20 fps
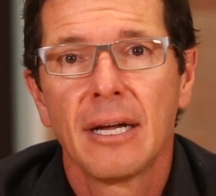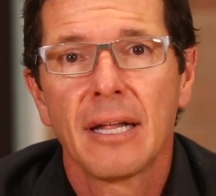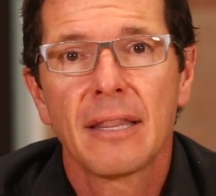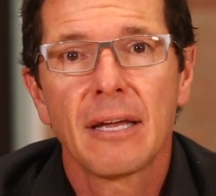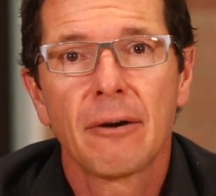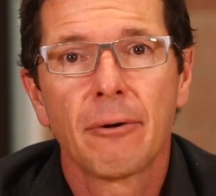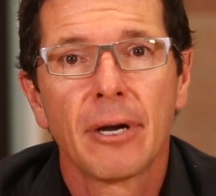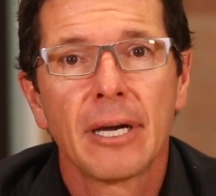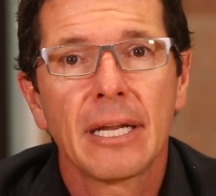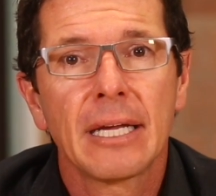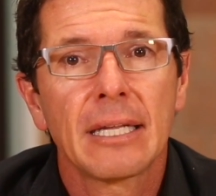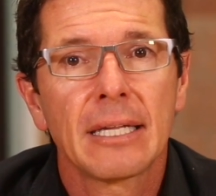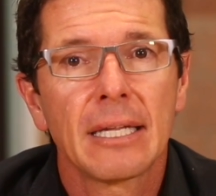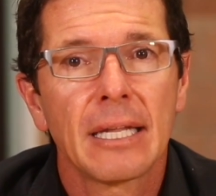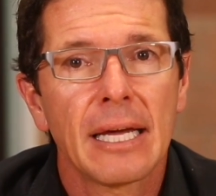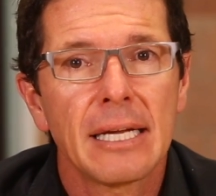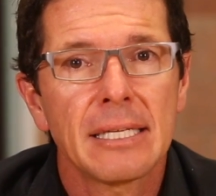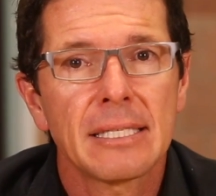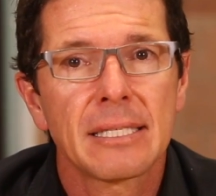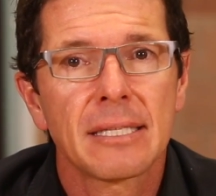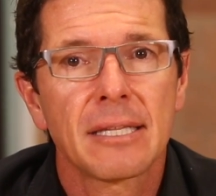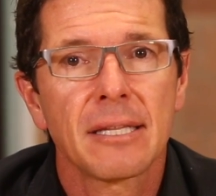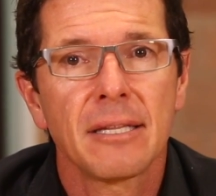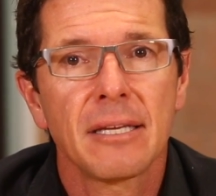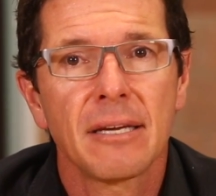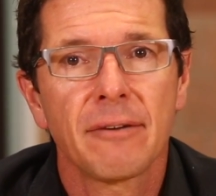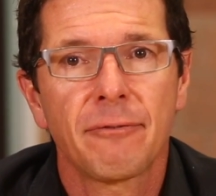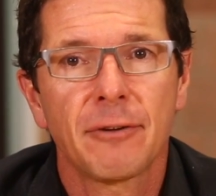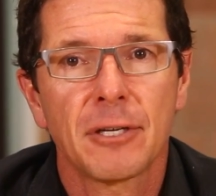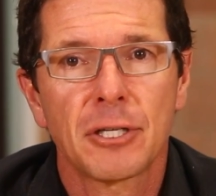they're earning less than
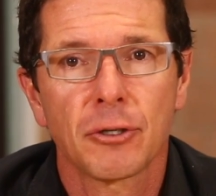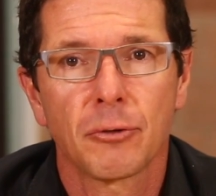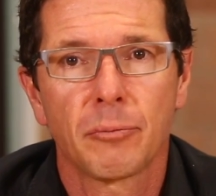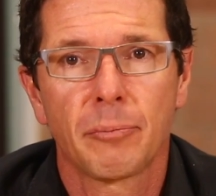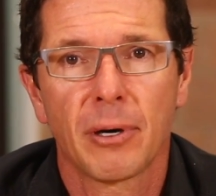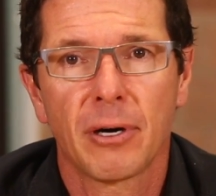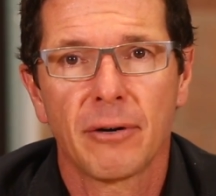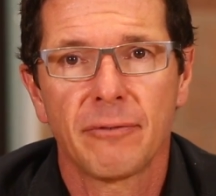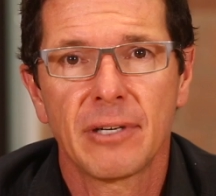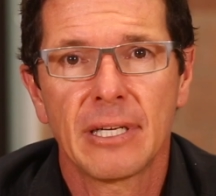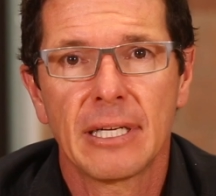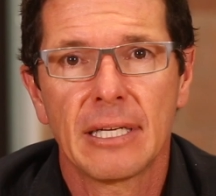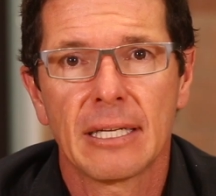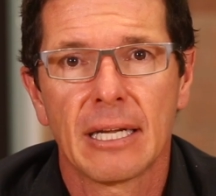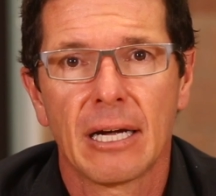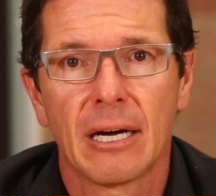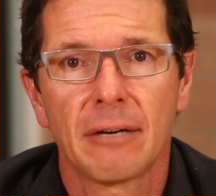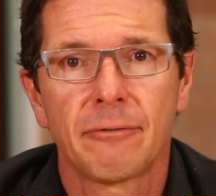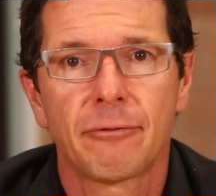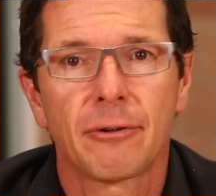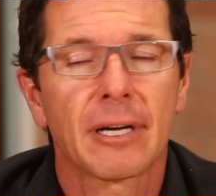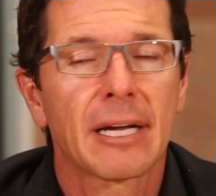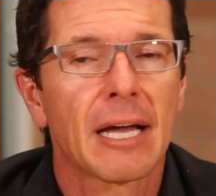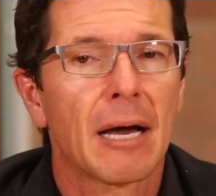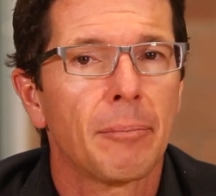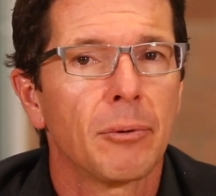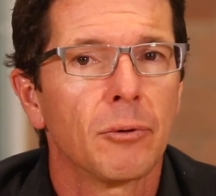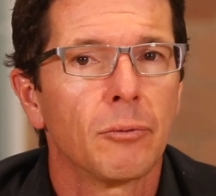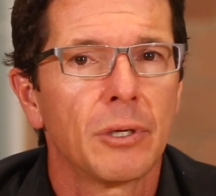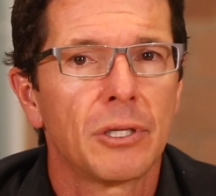the official poverty line for a
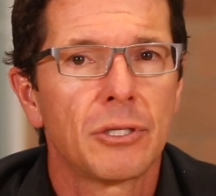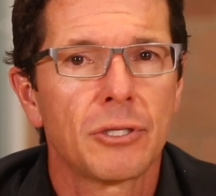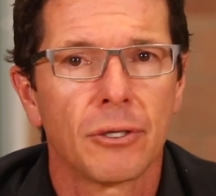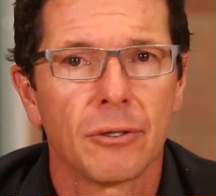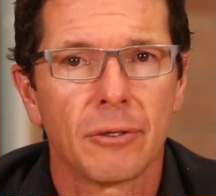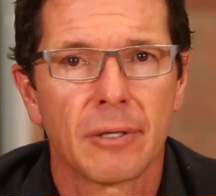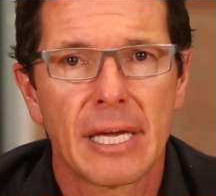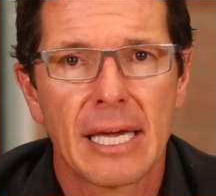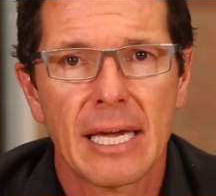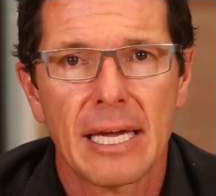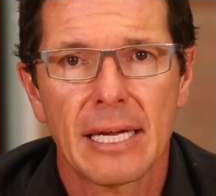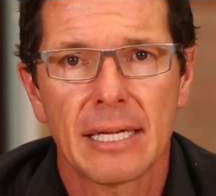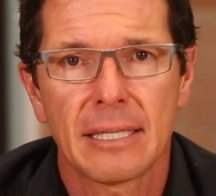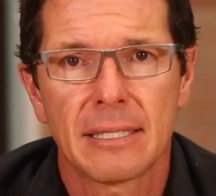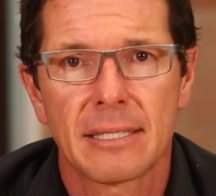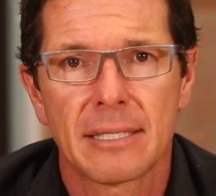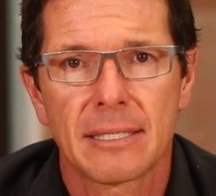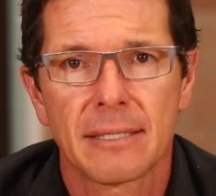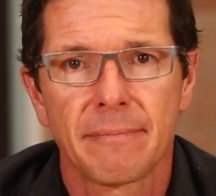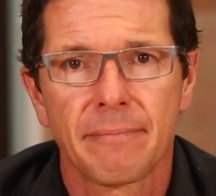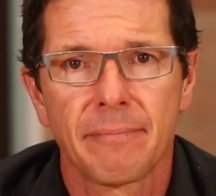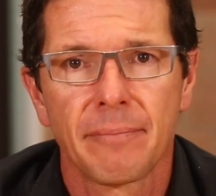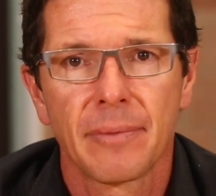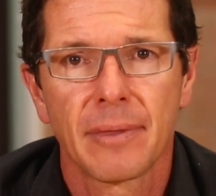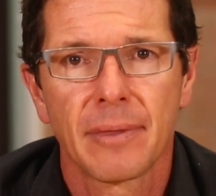couple with 2 kids.